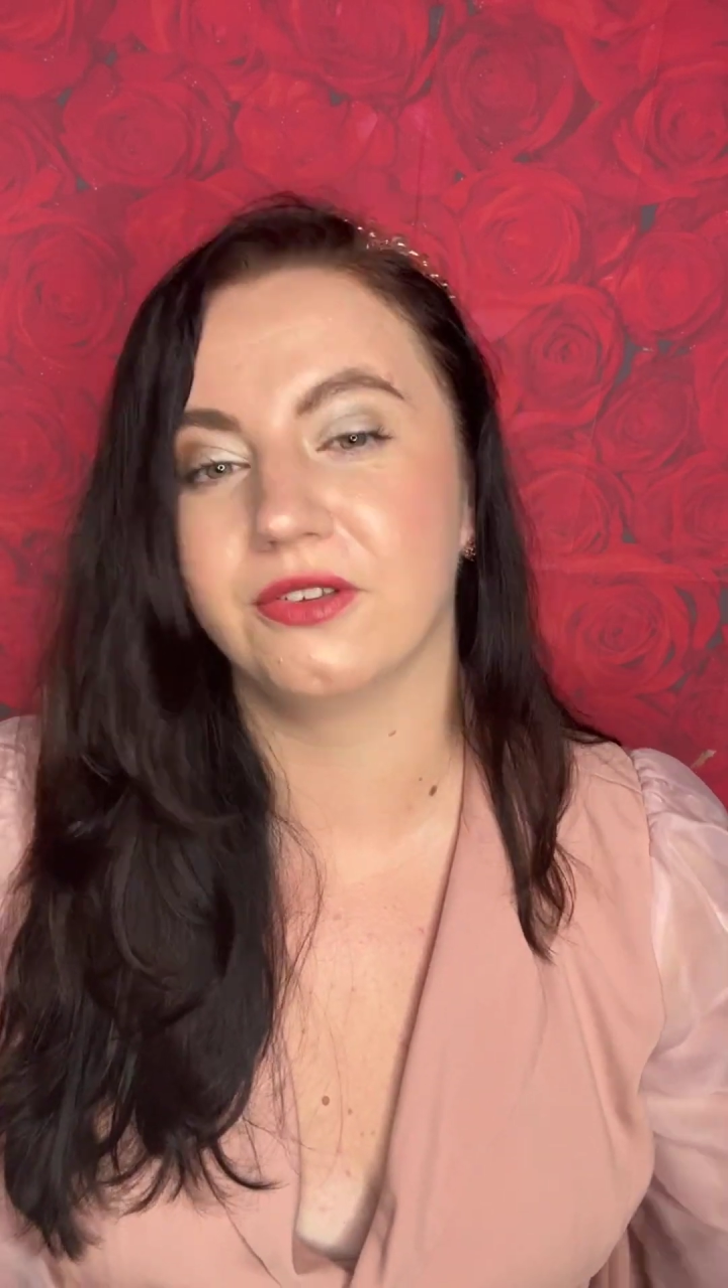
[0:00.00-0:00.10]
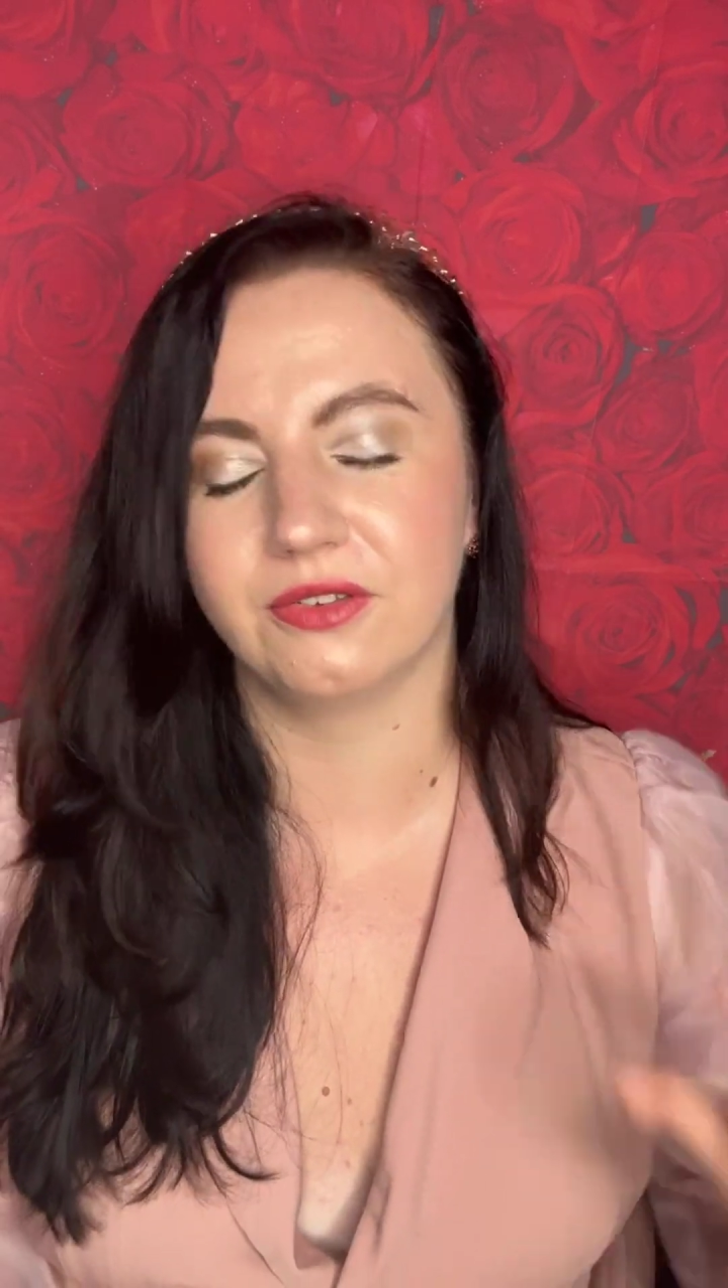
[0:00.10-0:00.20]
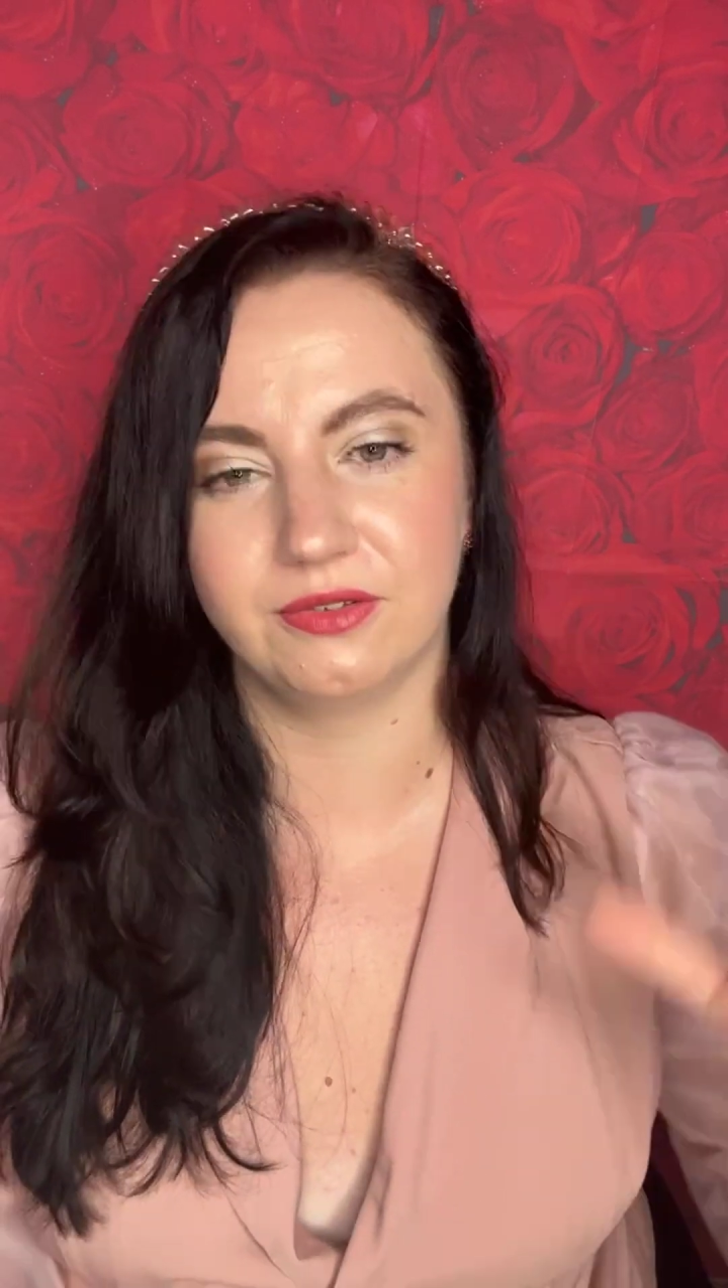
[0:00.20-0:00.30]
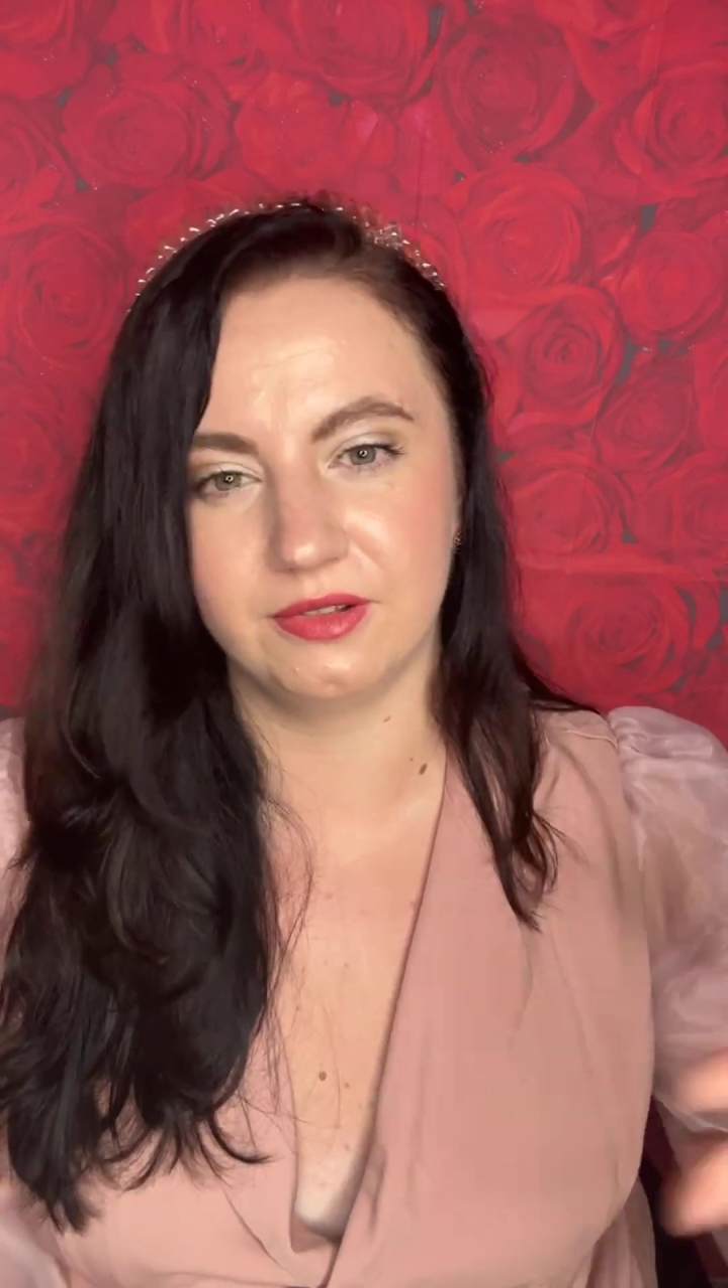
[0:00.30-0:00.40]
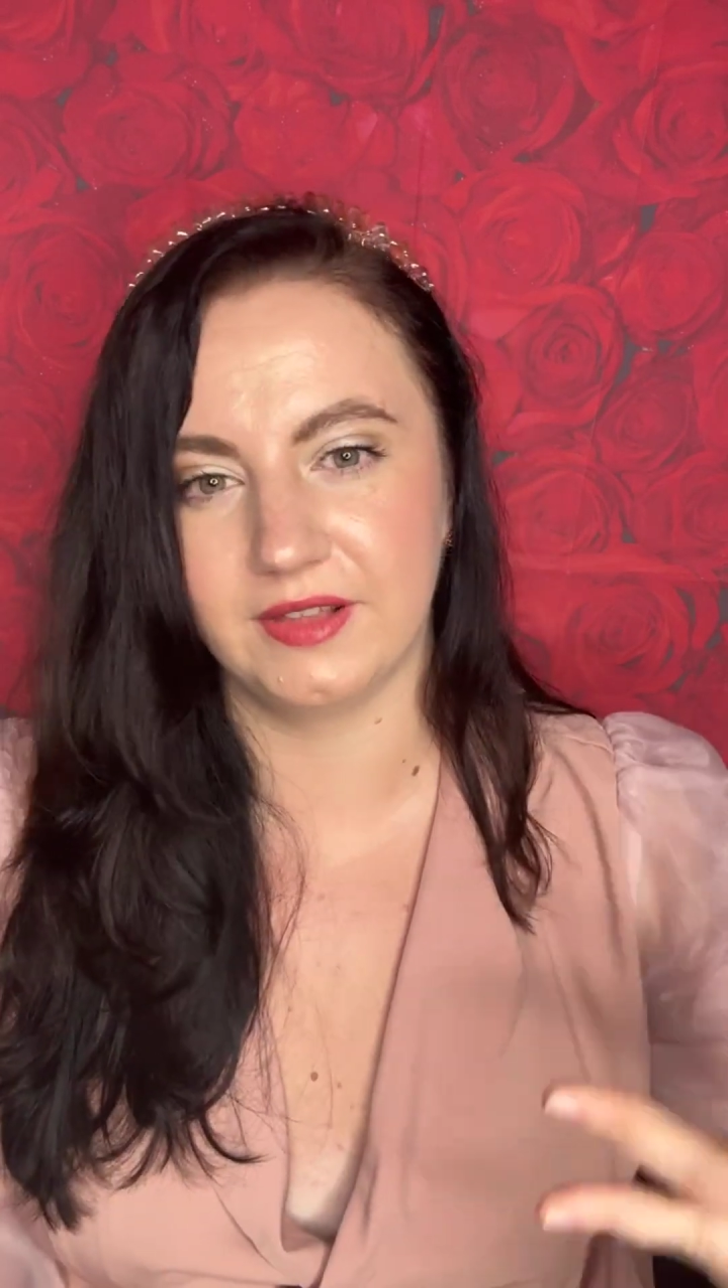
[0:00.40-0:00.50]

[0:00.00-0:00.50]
This is